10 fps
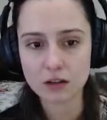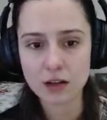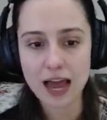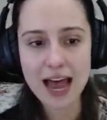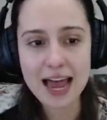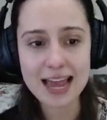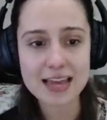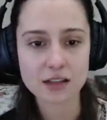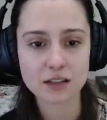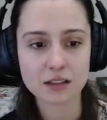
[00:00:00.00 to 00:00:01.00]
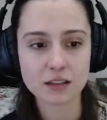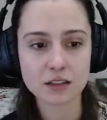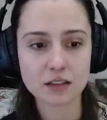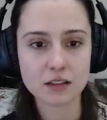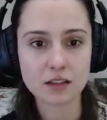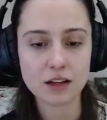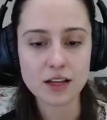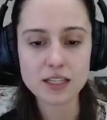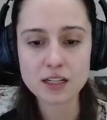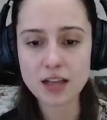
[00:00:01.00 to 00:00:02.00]
Hi.
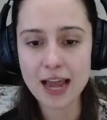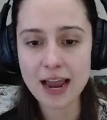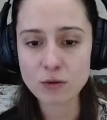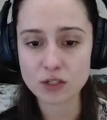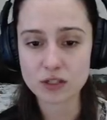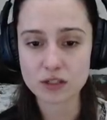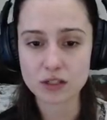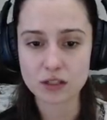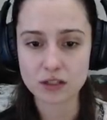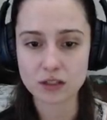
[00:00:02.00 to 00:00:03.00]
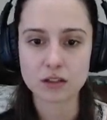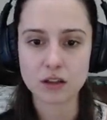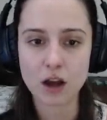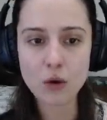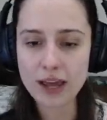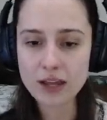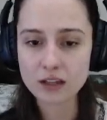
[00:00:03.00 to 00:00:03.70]
It's a little house. Okay.